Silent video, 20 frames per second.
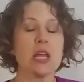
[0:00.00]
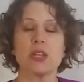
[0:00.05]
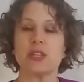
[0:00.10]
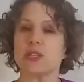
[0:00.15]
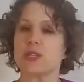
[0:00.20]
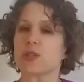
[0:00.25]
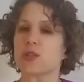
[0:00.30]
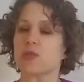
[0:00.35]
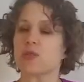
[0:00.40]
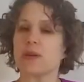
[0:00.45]

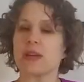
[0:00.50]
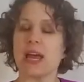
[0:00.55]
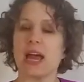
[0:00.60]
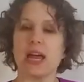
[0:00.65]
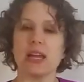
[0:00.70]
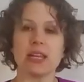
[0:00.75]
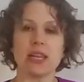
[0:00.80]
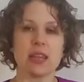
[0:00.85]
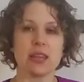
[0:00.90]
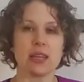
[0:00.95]
This could be
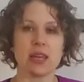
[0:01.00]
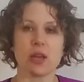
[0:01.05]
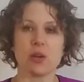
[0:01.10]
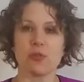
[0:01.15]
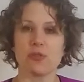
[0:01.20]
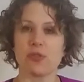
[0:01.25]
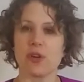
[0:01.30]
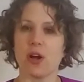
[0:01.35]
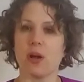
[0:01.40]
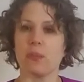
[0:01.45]
anything
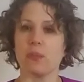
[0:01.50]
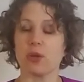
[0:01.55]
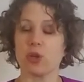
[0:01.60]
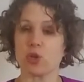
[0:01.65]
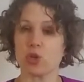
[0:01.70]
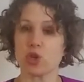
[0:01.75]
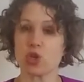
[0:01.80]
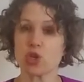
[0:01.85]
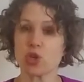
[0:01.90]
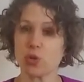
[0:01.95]
from
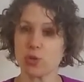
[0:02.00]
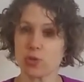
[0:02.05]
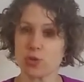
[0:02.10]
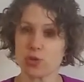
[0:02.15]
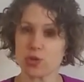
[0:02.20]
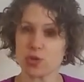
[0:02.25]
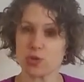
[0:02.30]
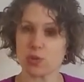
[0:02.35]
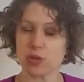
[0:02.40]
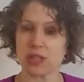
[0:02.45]
your
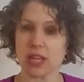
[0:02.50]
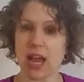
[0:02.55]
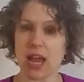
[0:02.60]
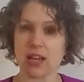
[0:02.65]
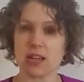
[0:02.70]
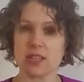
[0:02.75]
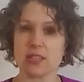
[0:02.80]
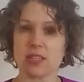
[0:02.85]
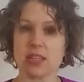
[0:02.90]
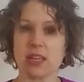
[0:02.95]
shoulders
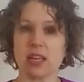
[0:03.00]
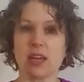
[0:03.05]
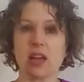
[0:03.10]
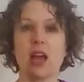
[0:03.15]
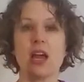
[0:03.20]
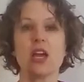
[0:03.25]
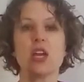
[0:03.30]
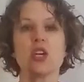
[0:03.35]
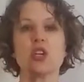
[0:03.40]
relaxing,